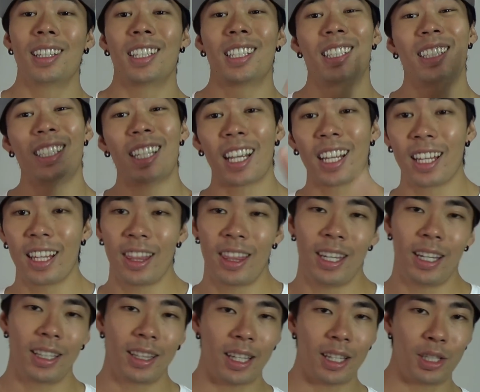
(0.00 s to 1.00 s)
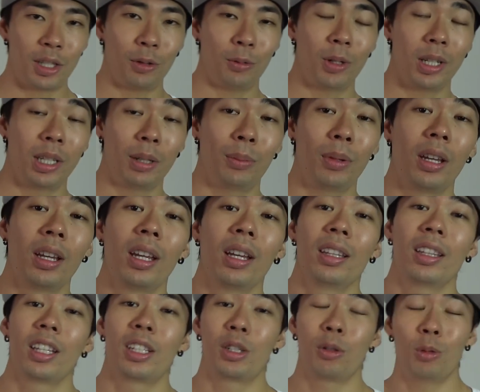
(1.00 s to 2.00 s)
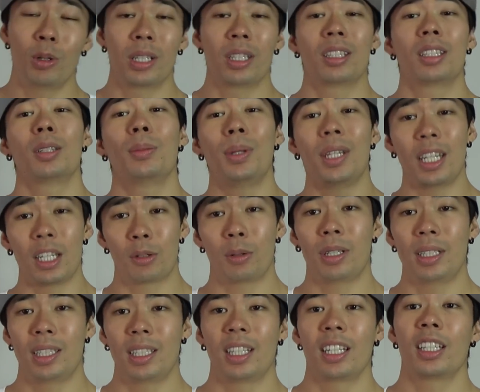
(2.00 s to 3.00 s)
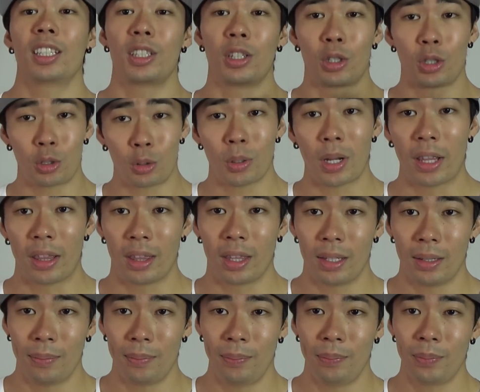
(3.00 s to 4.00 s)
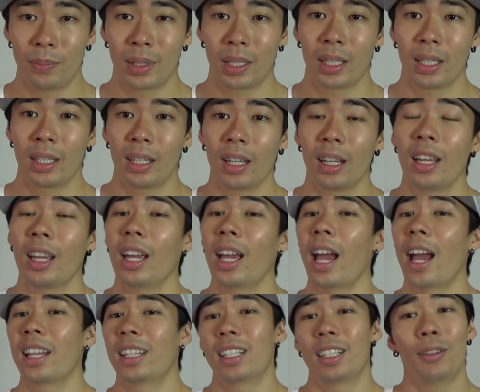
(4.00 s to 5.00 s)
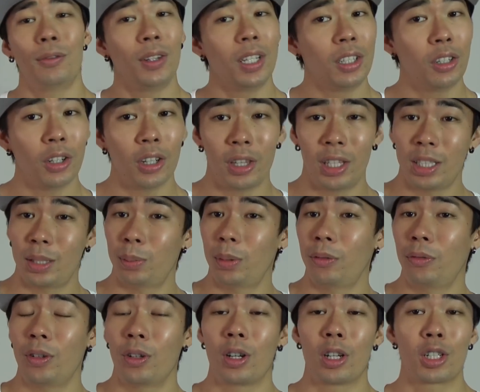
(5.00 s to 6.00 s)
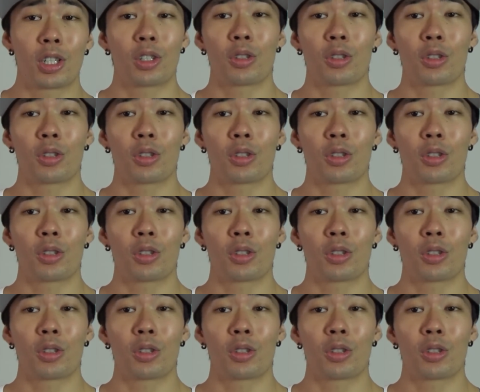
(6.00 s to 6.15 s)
The second thing that you want to be increasing is your strength. Okay, I did a video on this before.